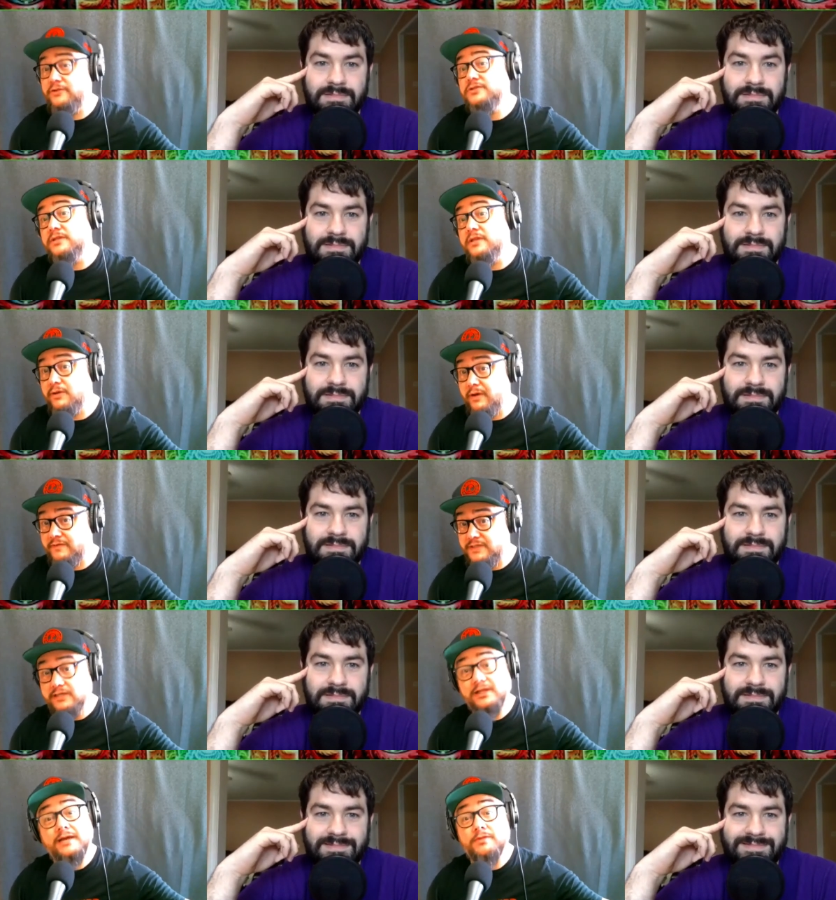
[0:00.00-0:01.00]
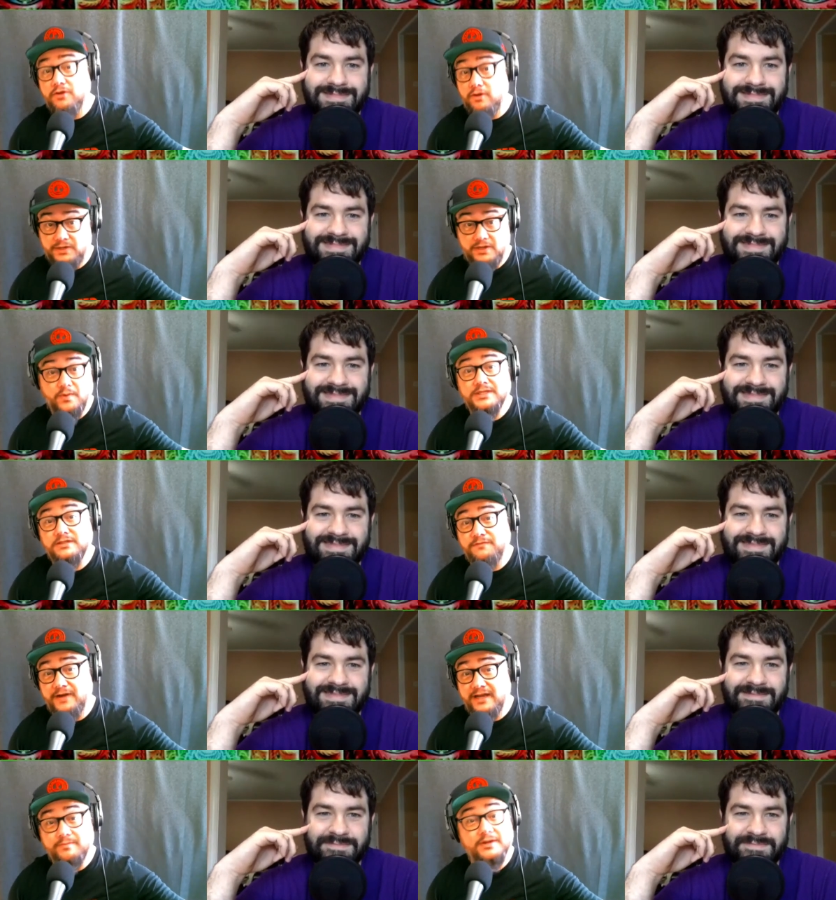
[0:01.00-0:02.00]
Speaker 1: in the UFC claim that nobody wants to
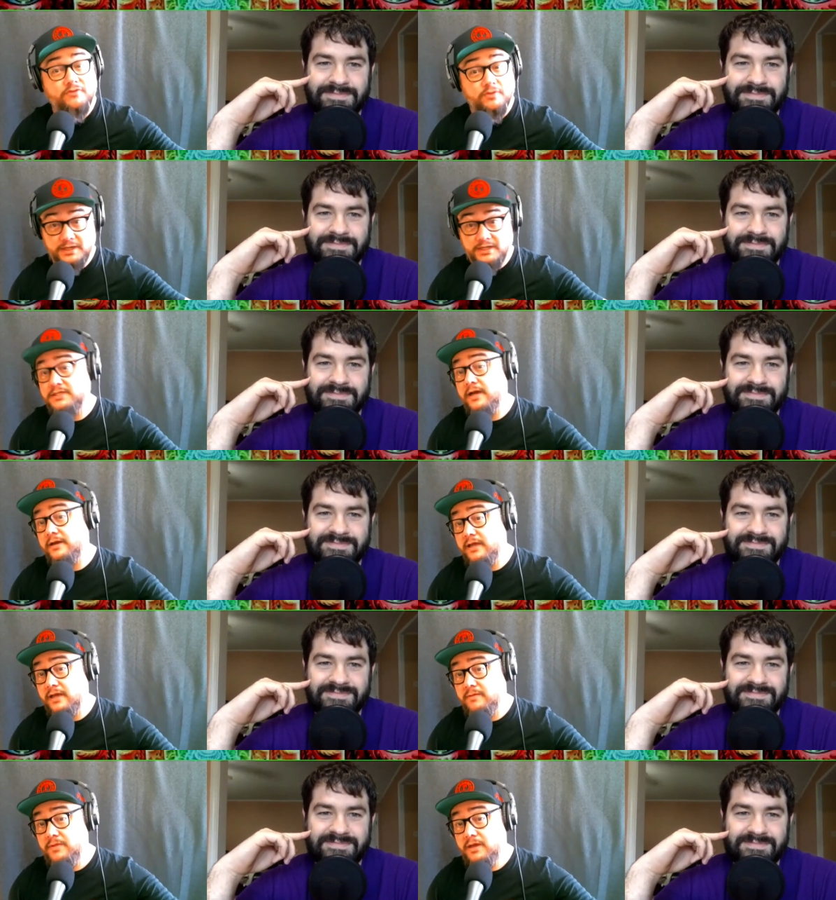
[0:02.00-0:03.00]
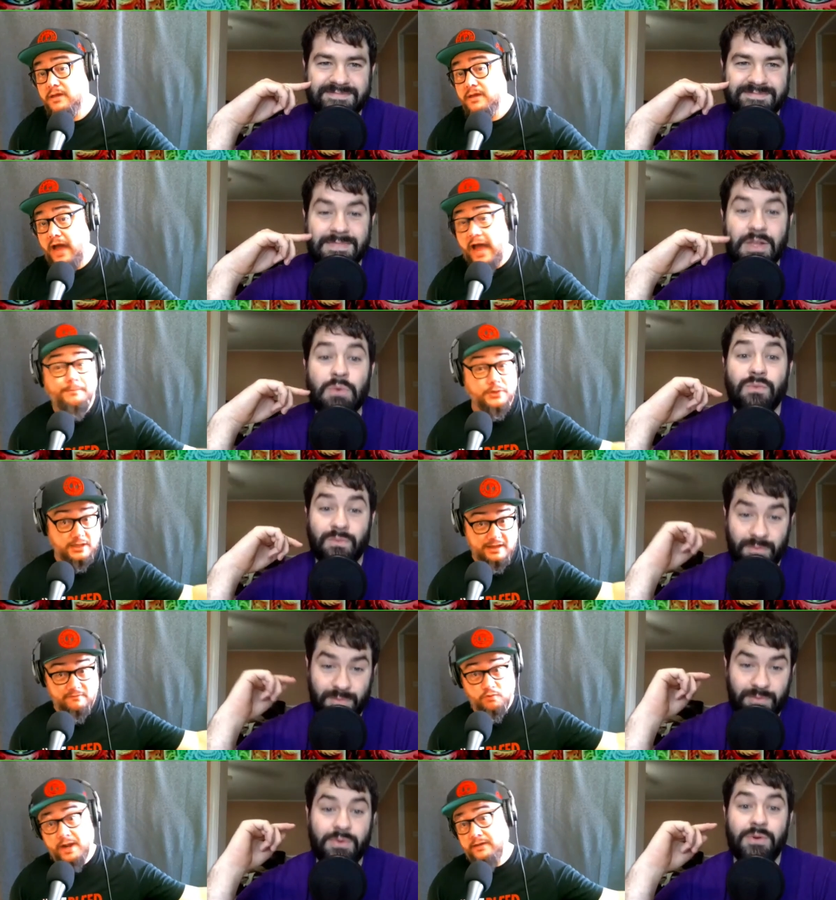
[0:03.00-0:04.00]
fight him and everybody's ducking him. I believe
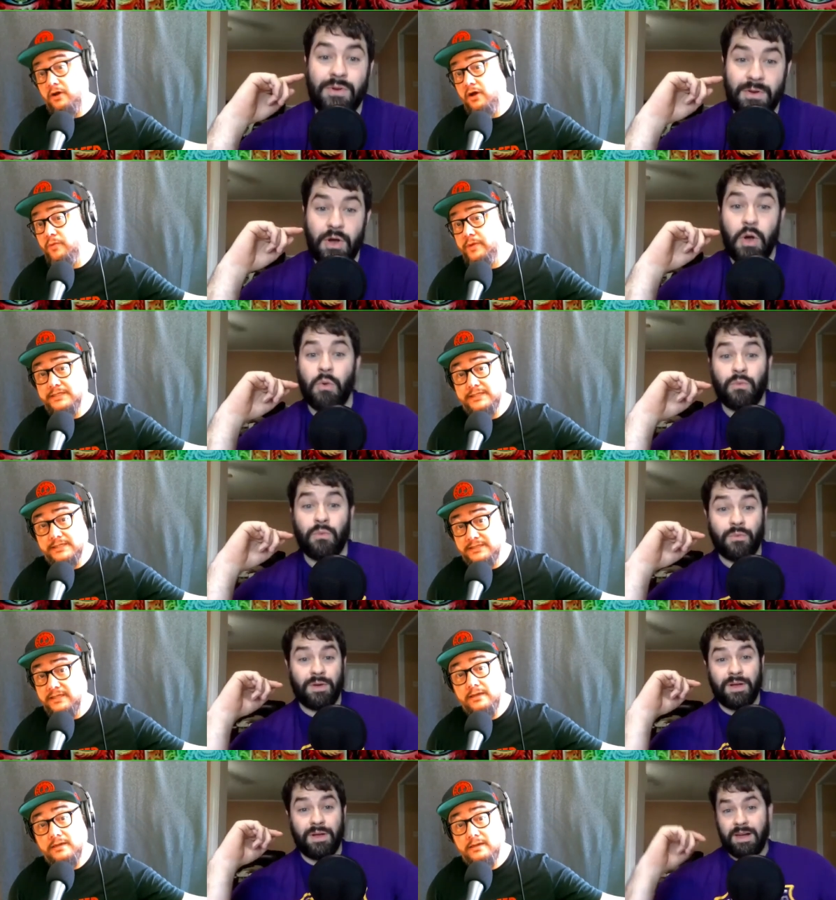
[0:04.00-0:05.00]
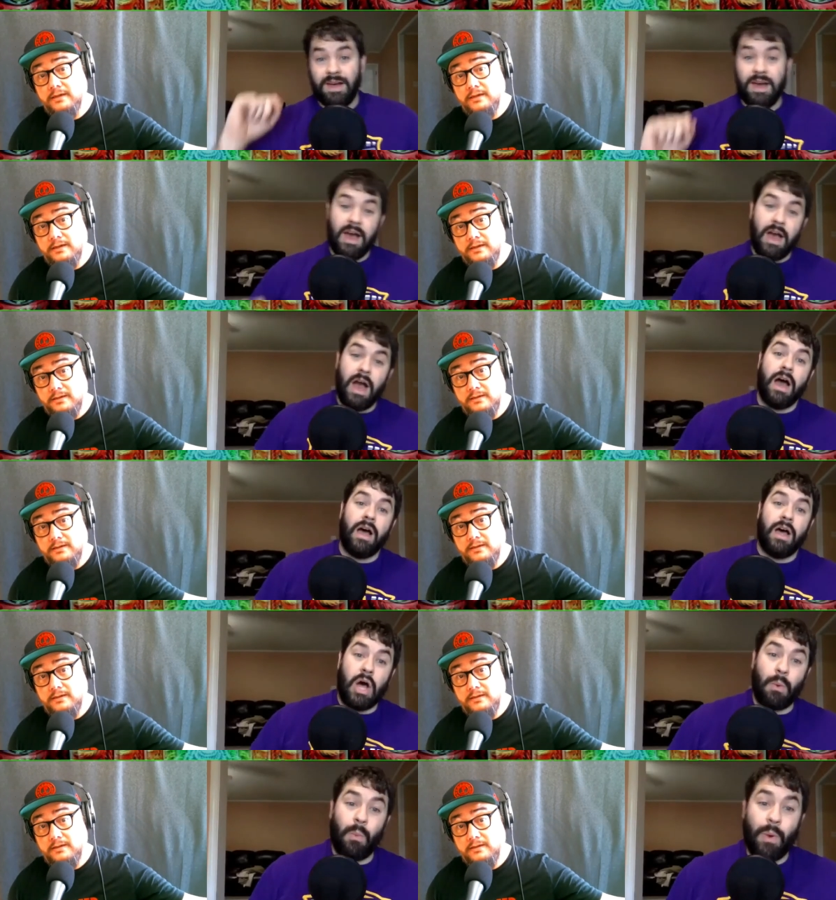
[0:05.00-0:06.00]
Ryan Hall when he says it.
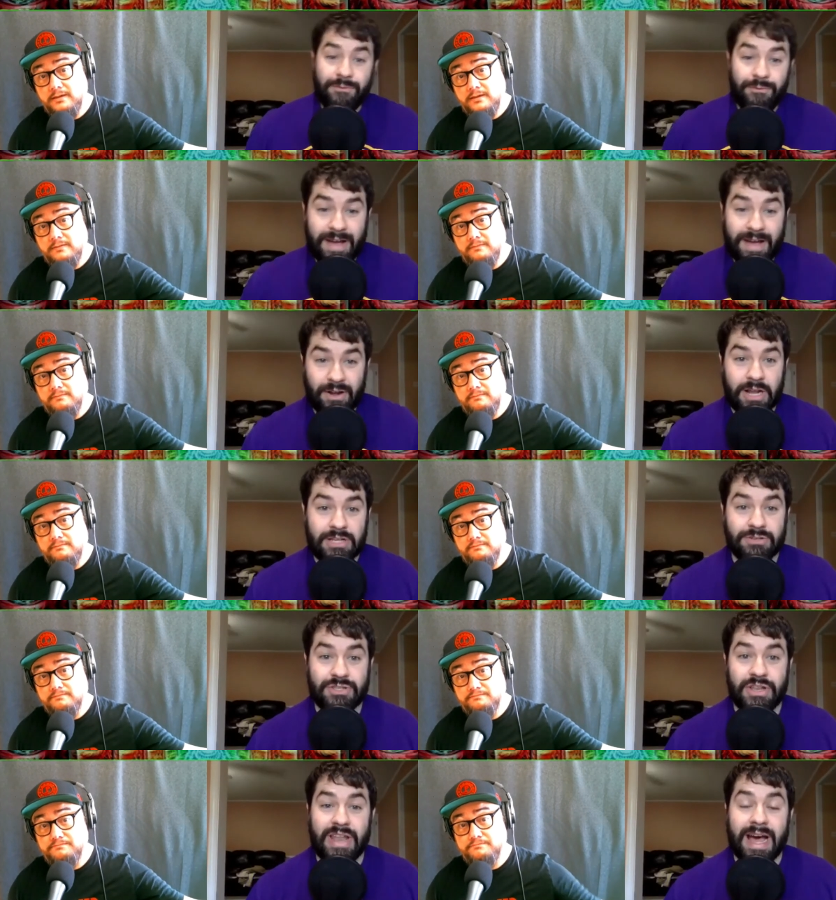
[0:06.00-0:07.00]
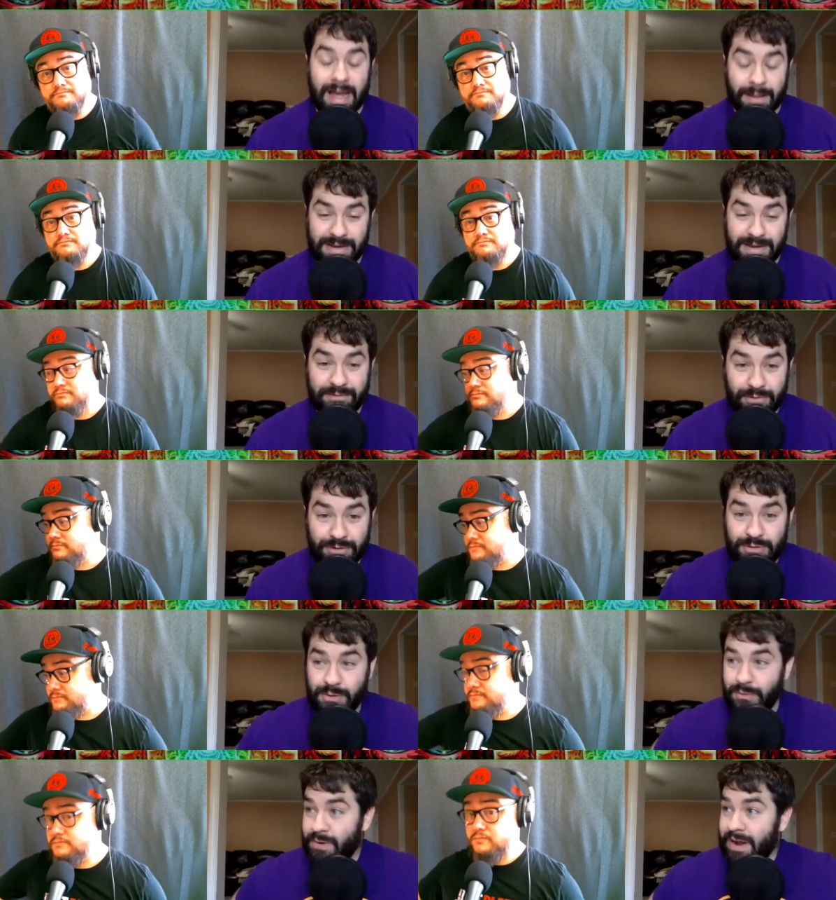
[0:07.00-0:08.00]
Speaker 2: A one fighter I used to not, I believe you
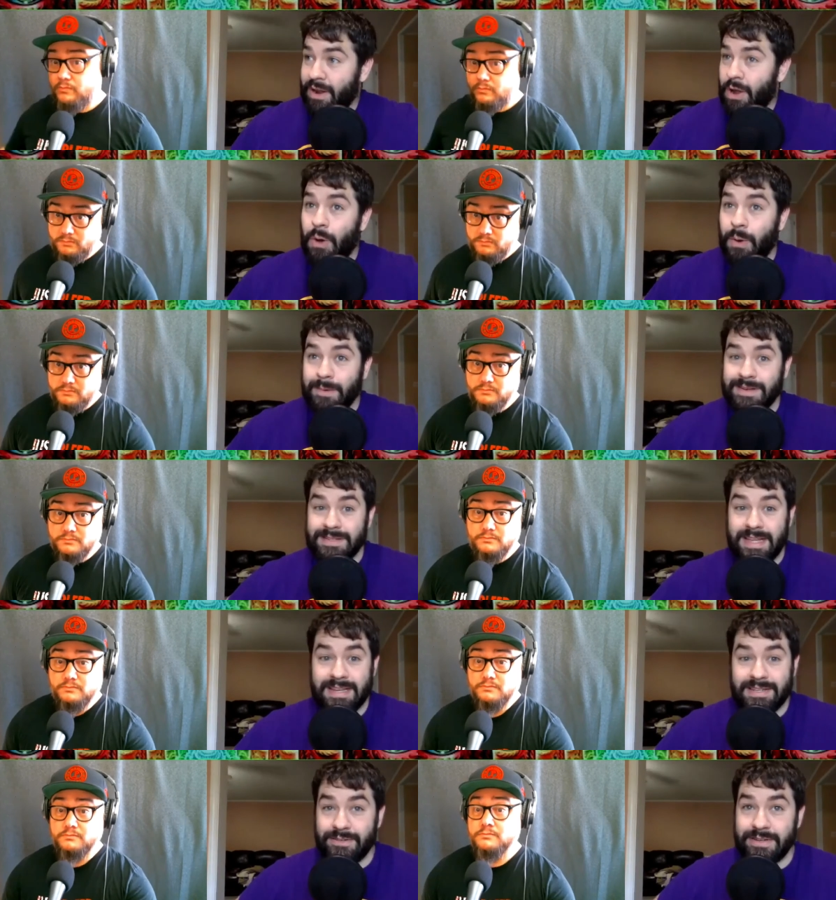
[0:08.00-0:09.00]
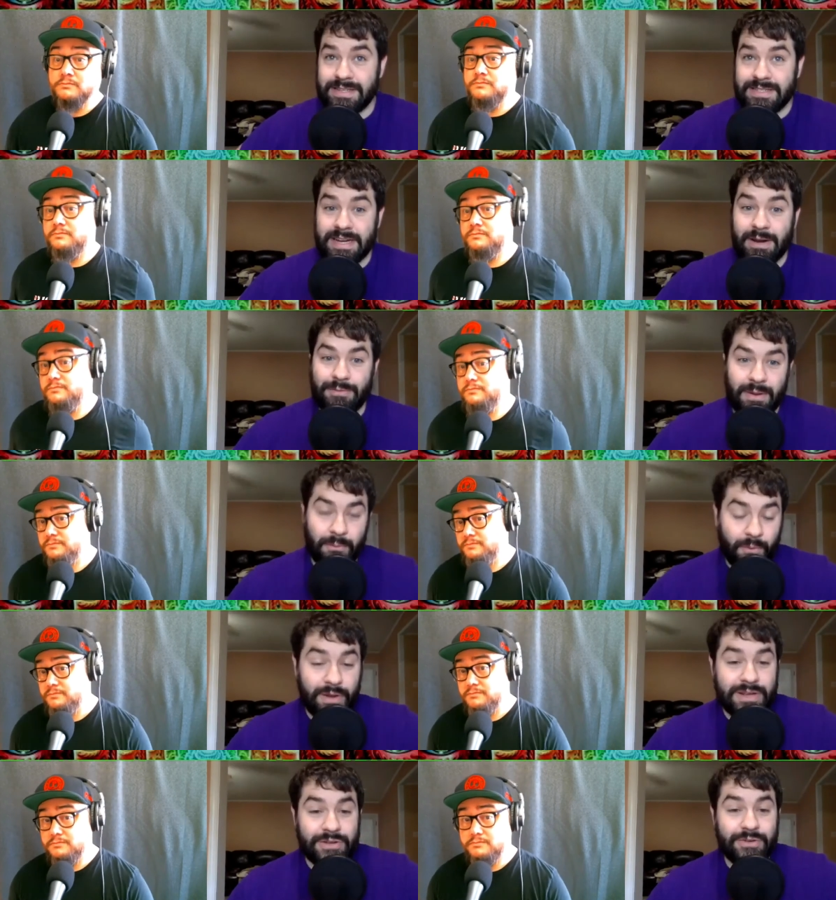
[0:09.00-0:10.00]
too on Ryan Hall because that dude is terrifying.
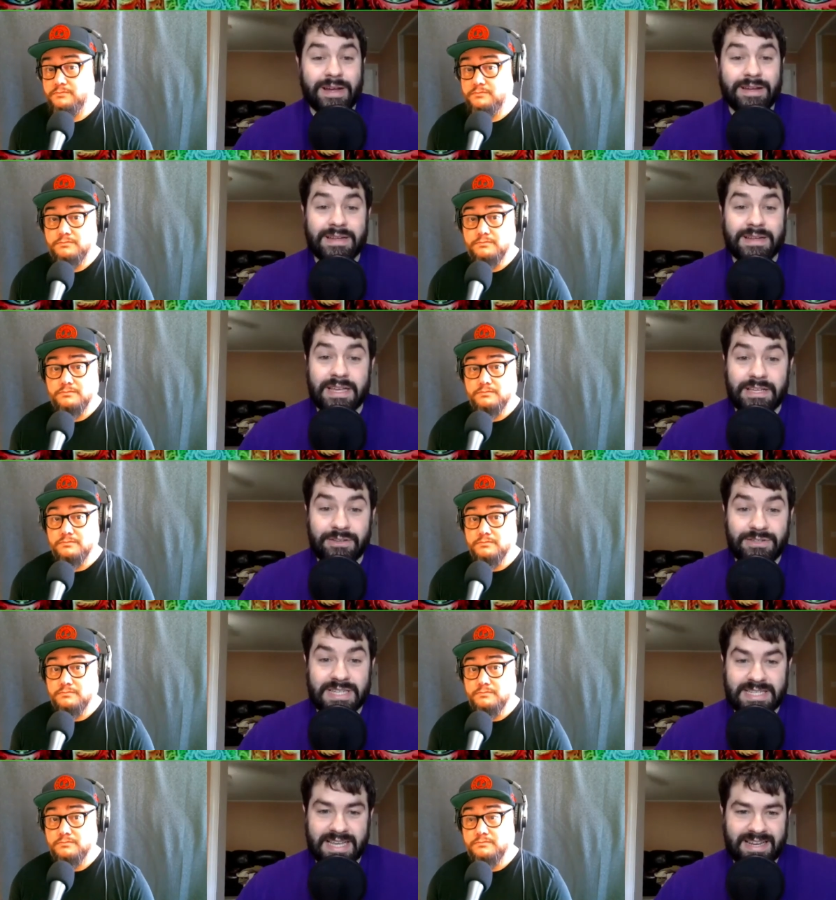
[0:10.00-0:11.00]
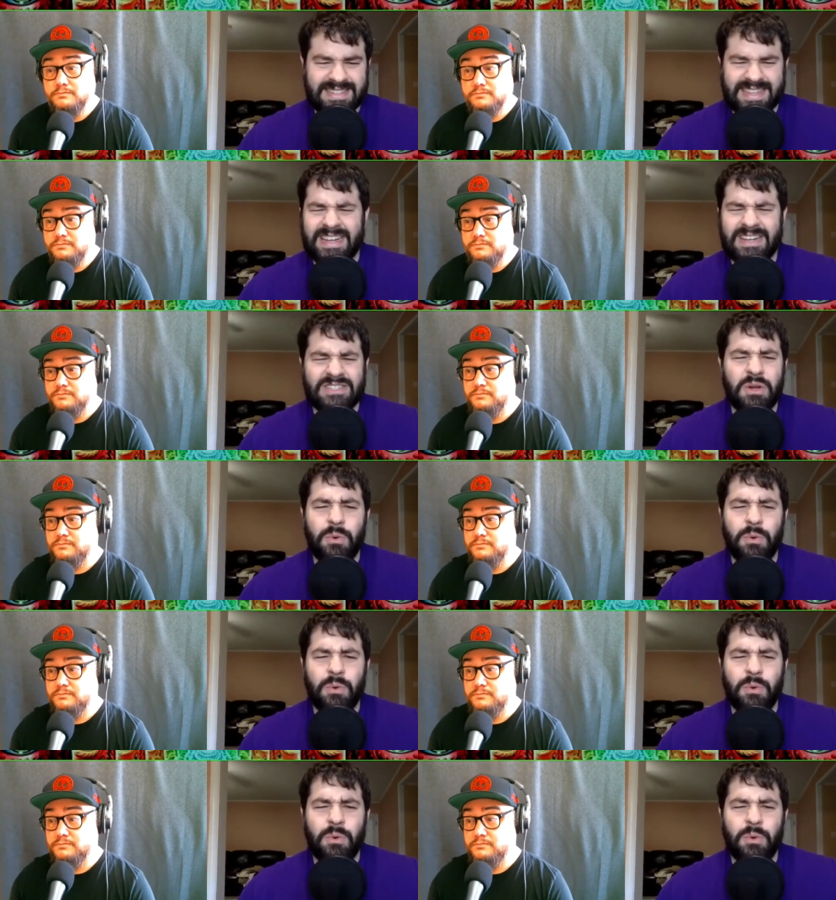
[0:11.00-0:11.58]
One dude I, uh, that used to say, and I was like, there's no